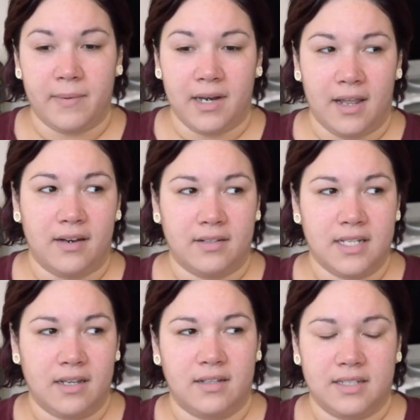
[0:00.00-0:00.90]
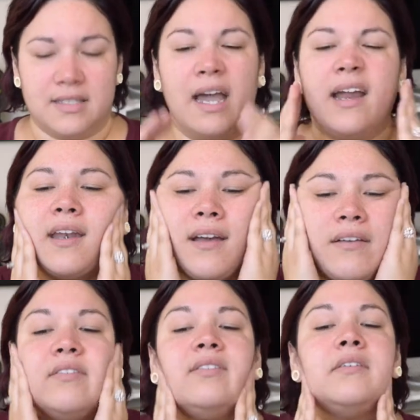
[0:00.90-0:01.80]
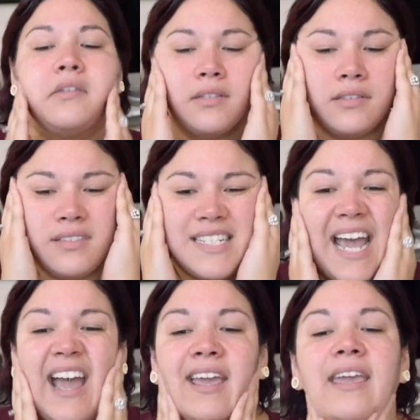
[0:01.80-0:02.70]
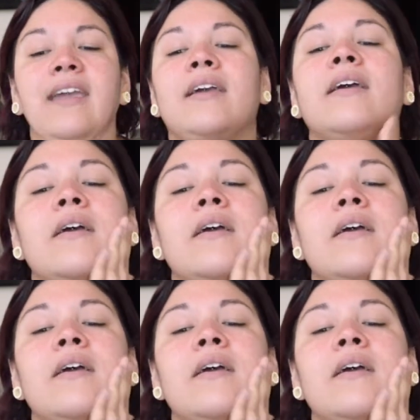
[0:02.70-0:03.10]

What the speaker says: it in until it's kind of tacky.